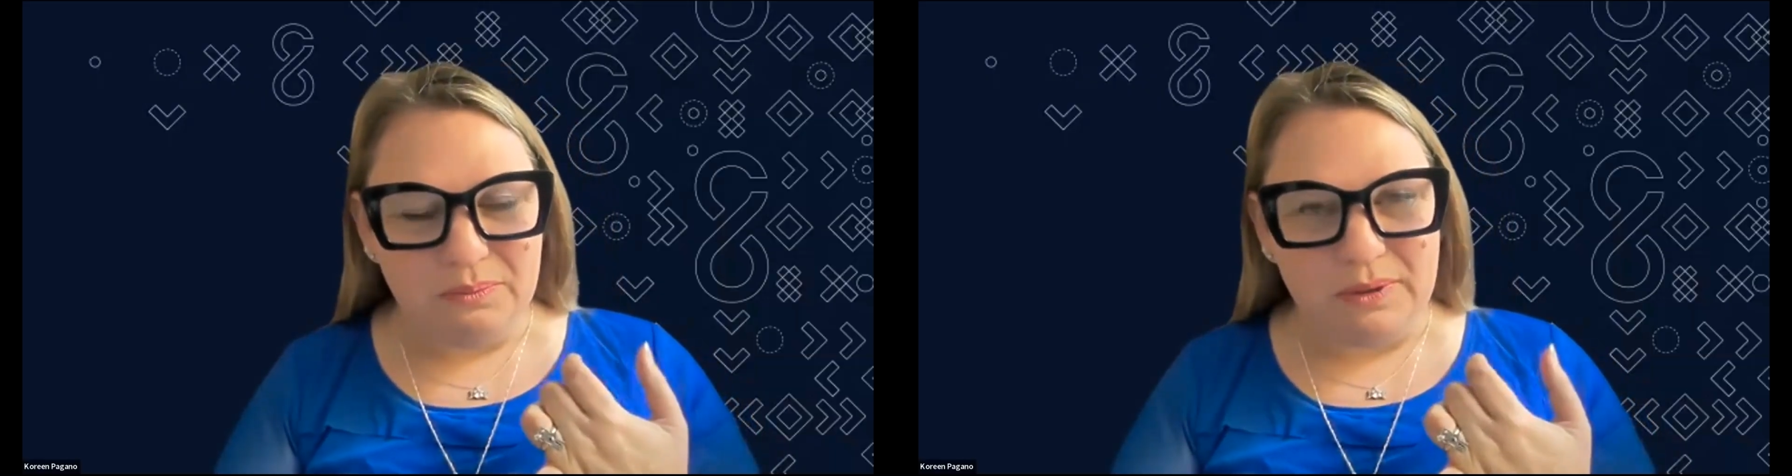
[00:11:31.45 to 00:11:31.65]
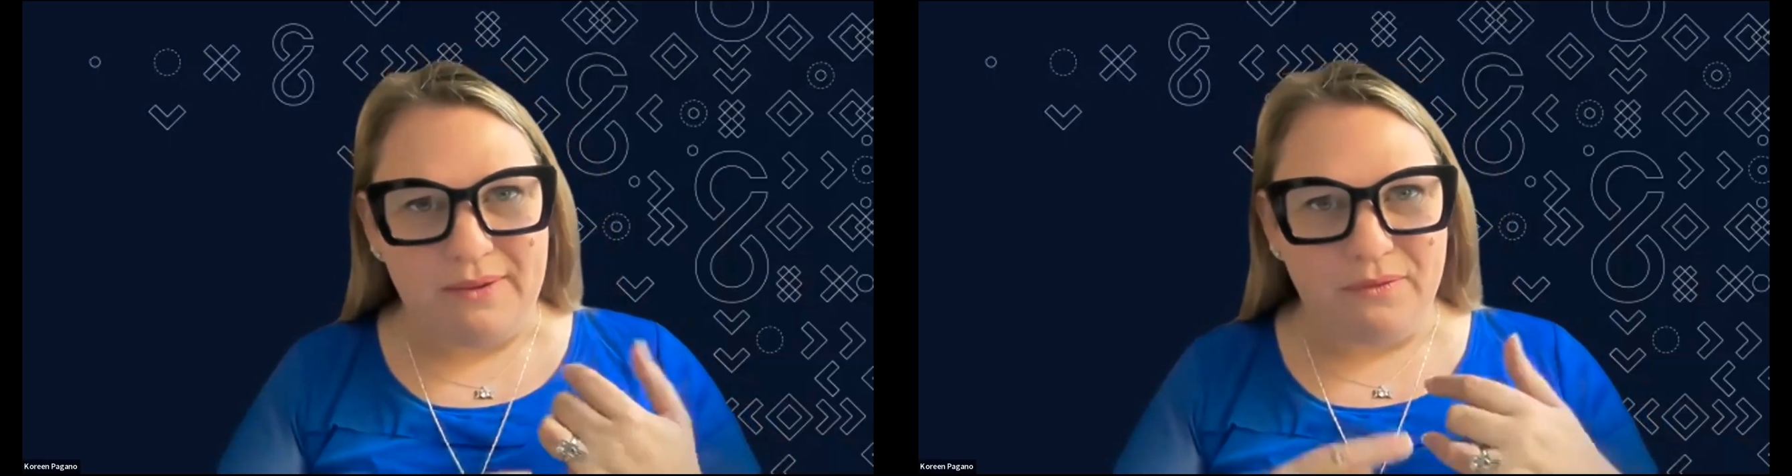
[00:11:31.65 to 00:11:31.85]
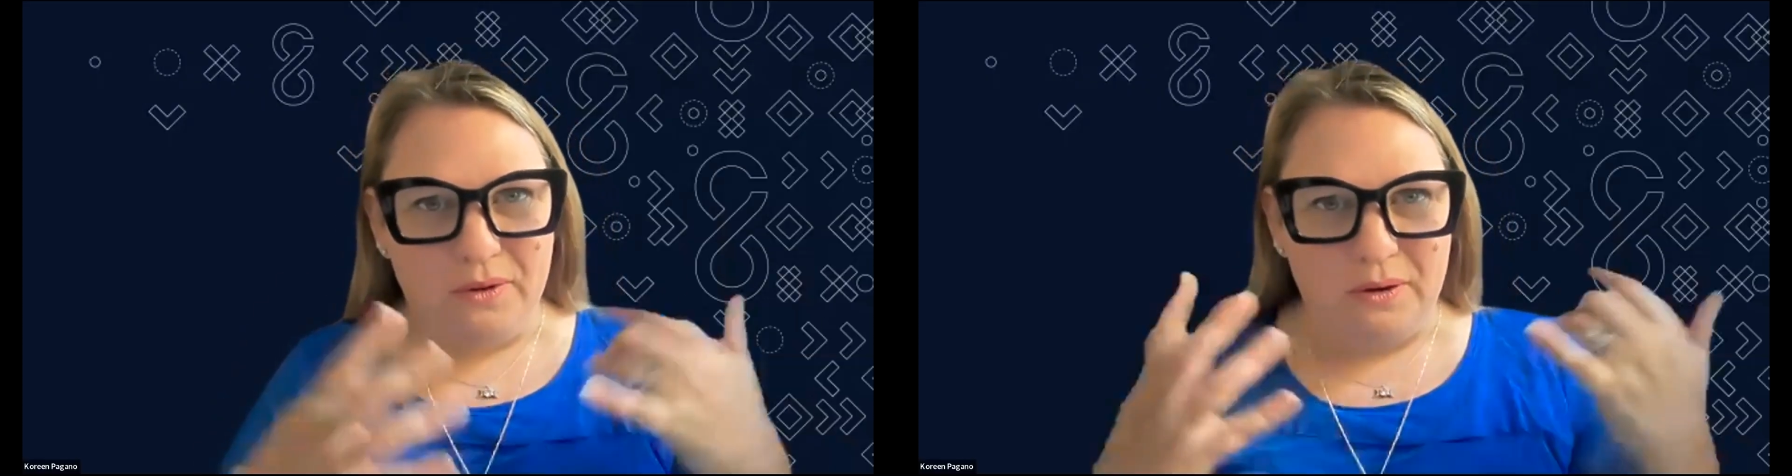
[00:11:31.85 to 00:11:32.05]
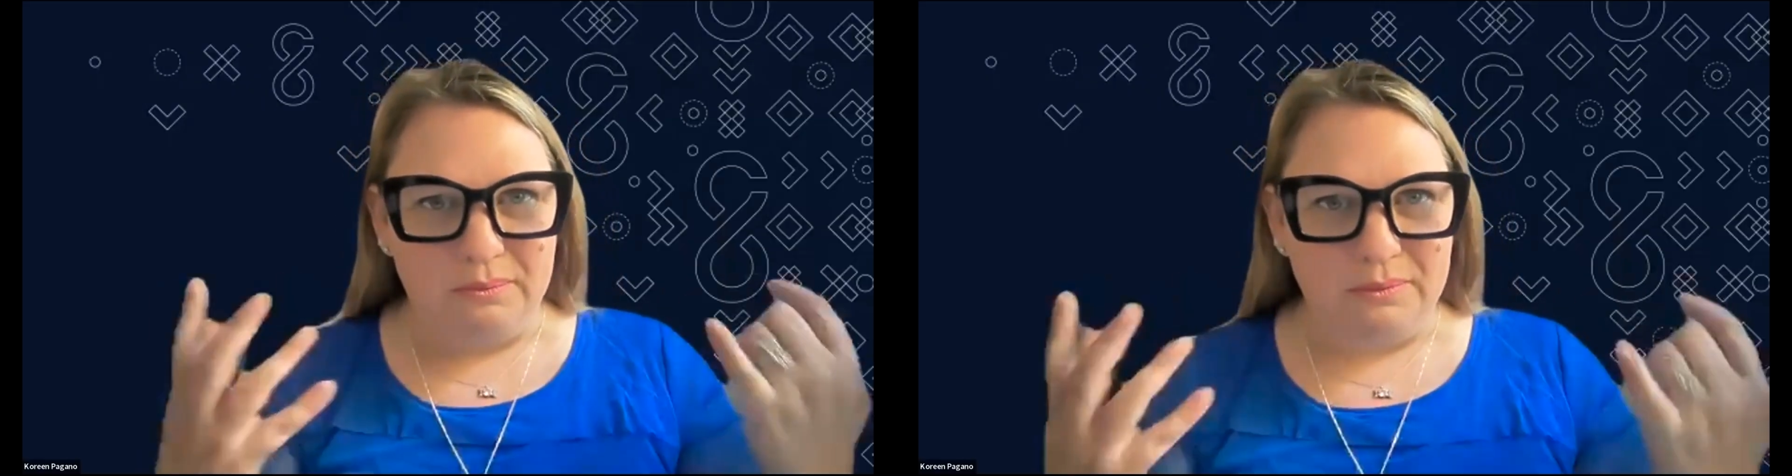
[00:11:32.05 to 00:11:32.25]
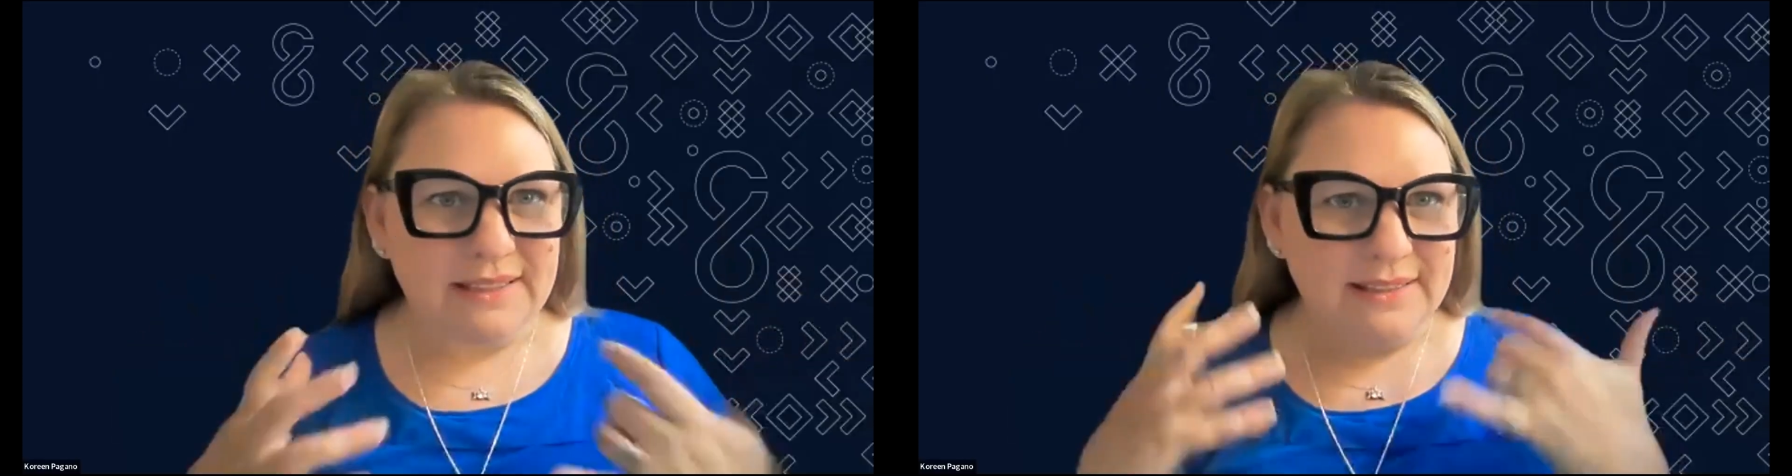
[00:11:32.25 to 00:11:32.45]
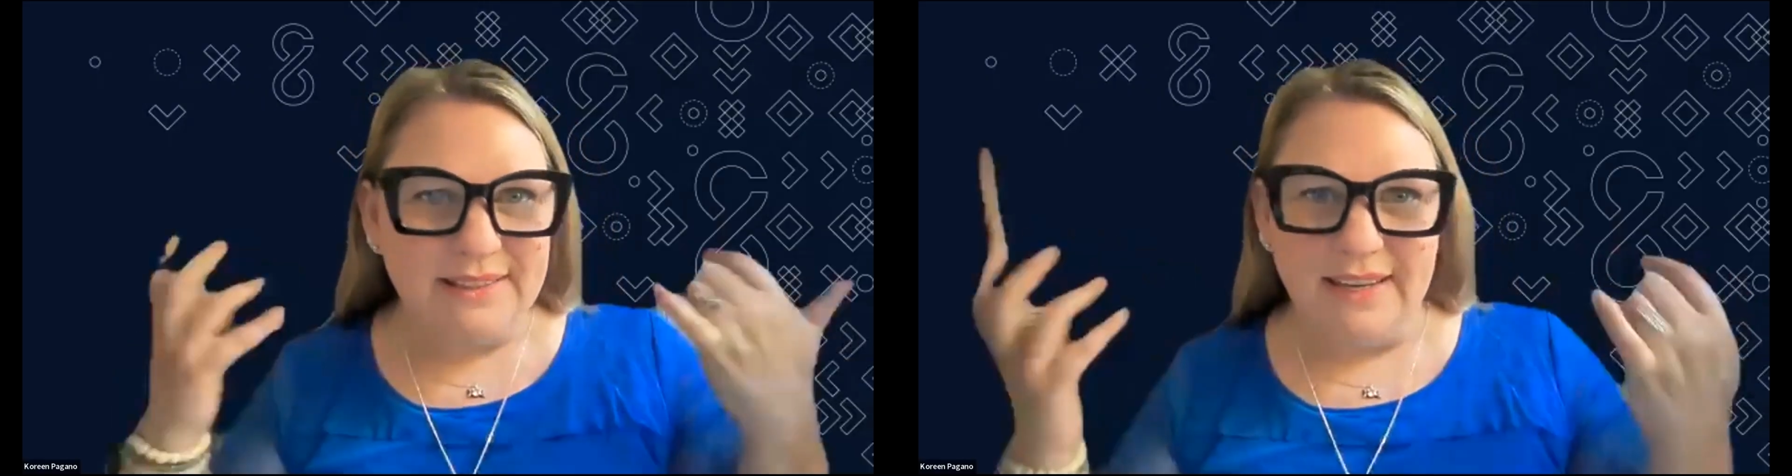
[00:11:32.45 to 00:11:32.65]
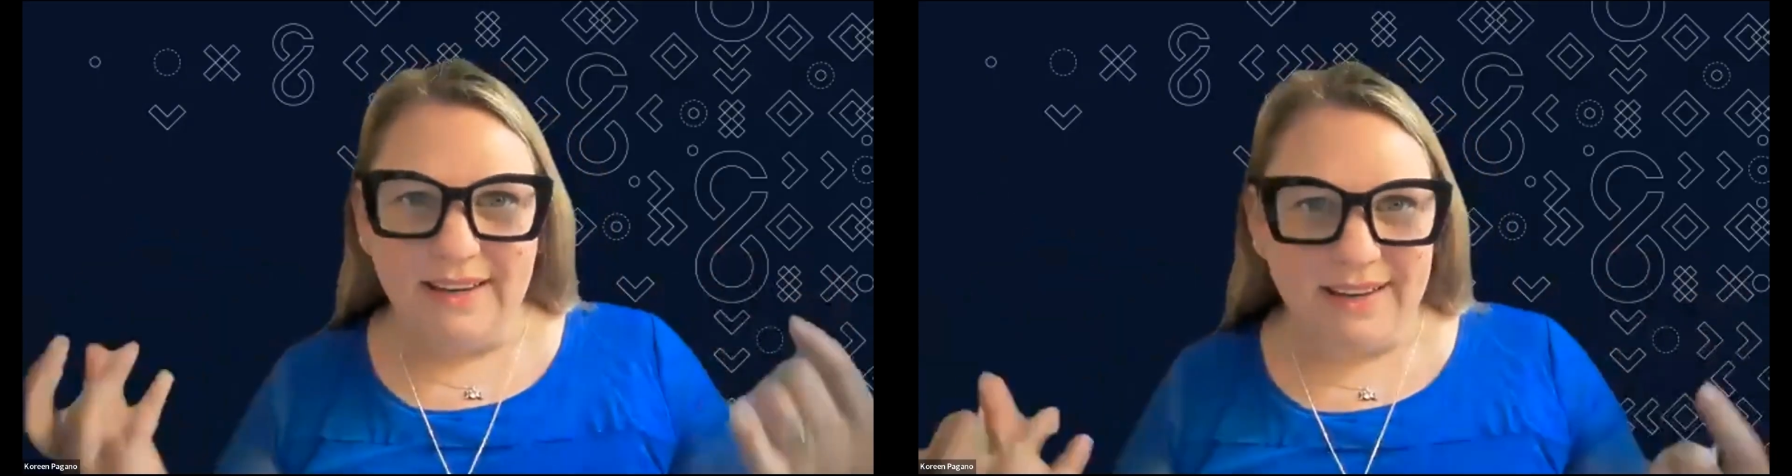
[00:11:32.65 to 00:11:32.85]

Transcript: platform licensing